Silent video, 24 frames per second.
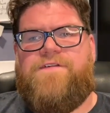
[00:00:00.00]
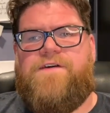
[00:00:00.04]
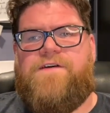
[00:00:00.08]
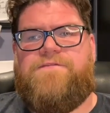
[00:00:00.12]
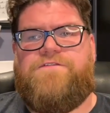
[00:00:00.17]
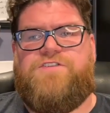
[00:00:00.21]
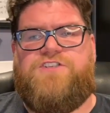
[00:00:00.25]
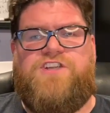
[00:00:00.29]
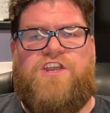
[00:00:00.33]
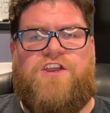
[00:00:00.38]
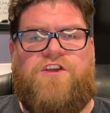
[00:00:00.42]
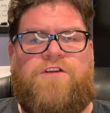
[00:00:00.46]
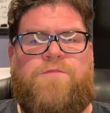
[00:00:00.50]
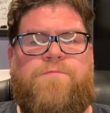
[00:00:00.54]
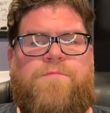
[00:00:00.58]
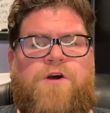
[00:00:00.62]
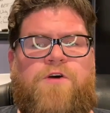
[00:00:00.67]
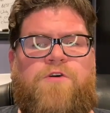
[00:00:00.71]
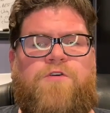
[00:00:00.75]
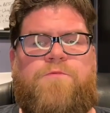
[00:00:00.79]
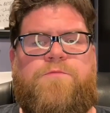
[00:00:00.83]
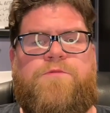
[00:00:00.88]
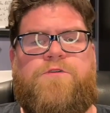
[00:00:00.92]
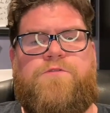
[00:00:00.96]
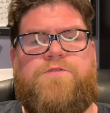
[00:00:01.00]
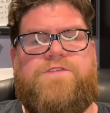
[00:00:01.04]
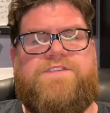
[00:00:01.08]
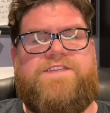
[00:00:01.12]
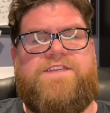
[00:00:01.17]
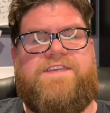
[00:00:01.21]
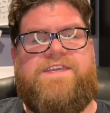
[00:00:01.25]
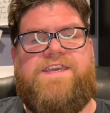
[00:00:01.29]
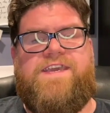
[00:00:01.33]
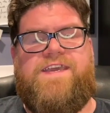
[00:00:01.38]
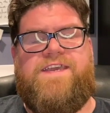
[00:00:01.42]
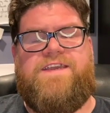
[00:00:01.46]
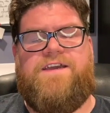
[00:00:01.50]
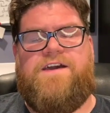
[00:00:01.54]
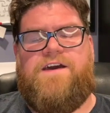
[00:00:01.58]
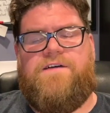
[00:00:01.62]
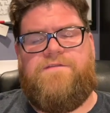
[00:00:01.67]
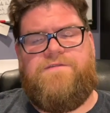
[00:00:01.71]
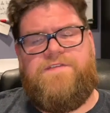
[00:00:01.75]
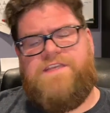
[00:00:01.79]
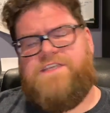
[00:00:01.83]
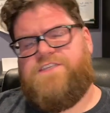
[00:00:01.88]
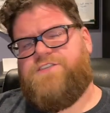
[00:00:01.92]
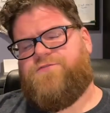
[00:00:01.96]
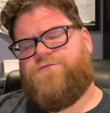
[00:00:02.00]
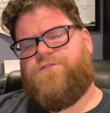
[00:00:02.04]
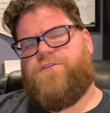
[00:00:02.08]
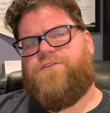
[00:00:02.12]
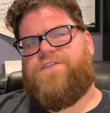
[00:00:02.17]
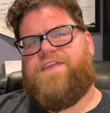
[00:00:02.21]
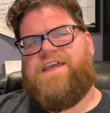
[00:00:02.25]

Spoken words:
of Jeroboam, who is the king of Israel.